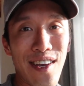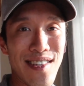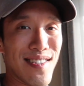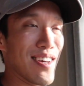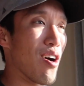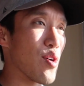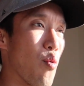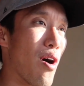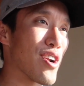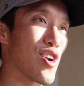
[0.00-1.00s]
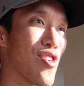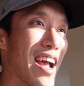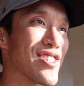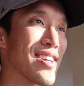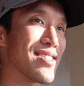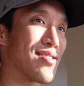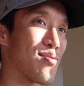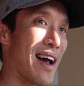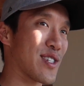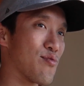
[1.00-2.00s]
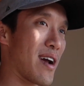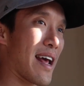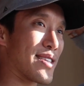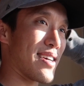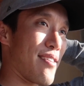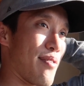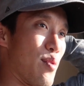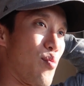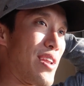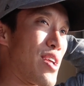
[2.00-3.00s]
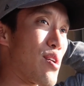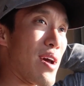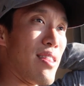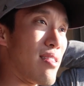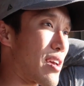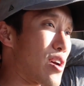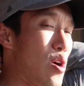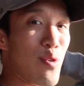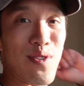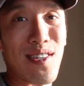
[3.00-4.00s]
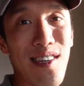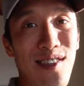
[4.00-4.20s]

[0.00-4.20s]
and you can see all the water crashing into the rocks right outside from the window, and the coast